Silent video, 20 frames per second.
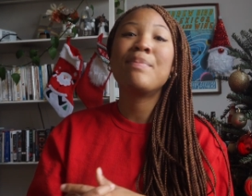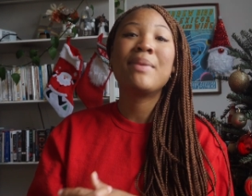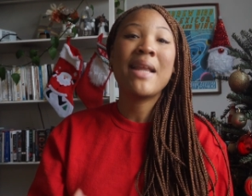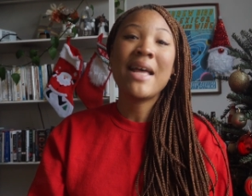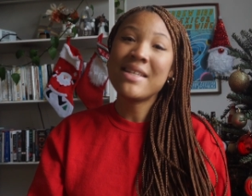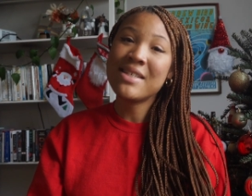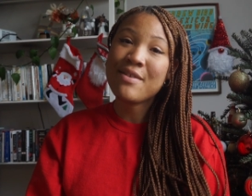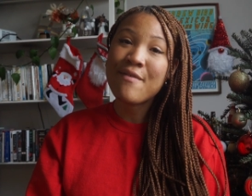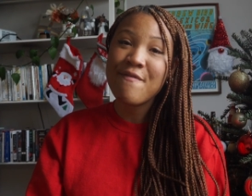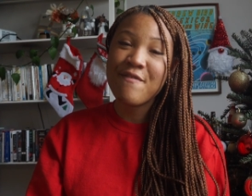
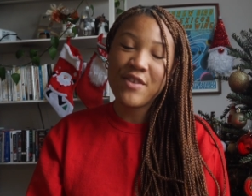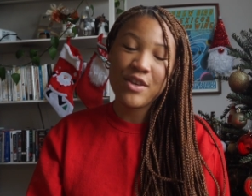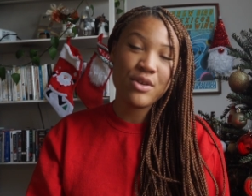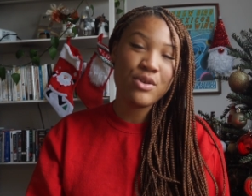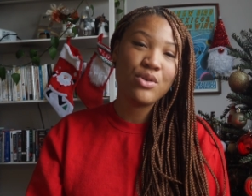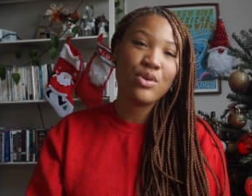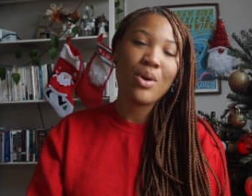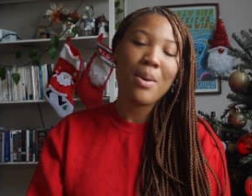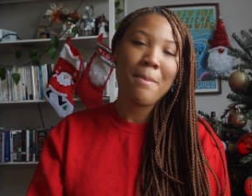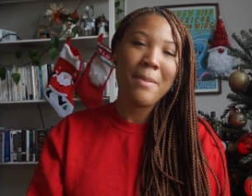Pleasant
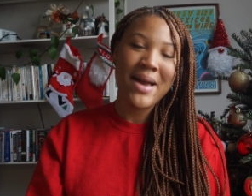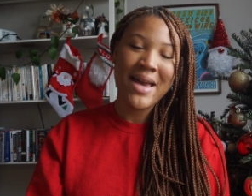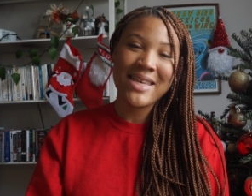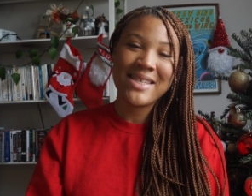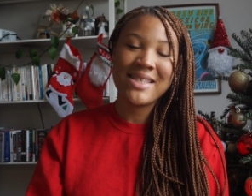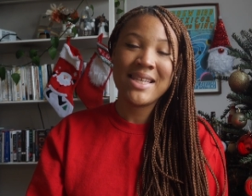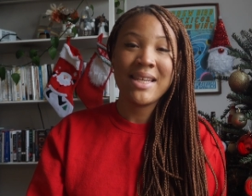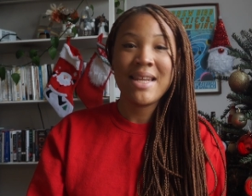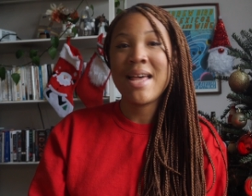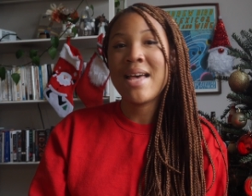View by
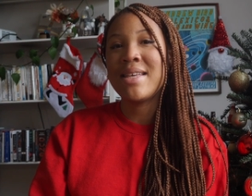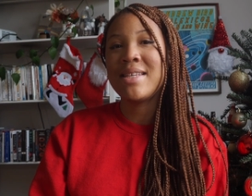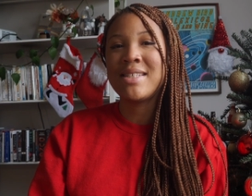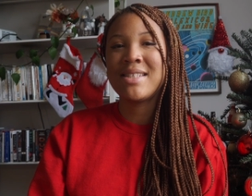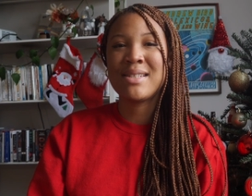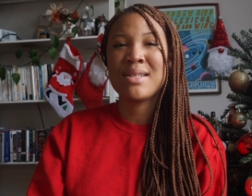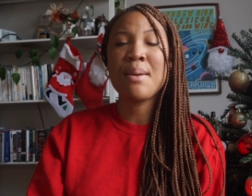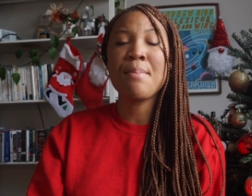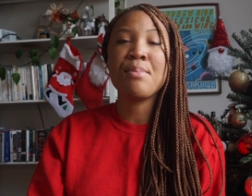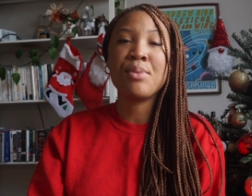
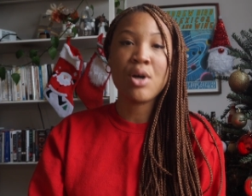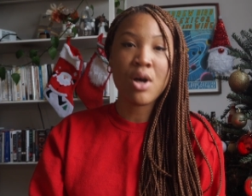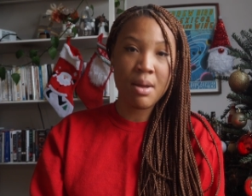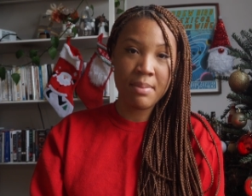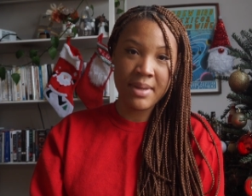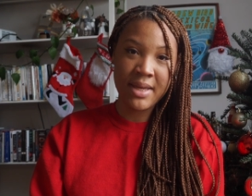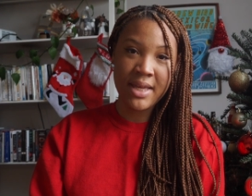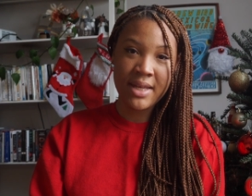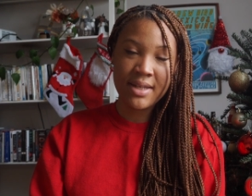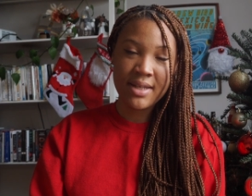Celeste
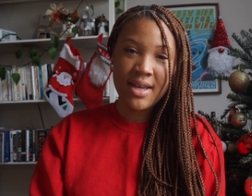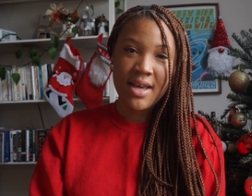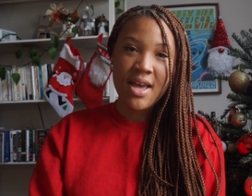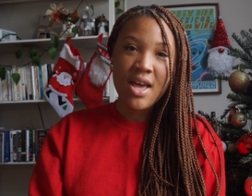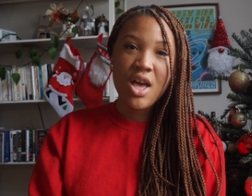Muhammad.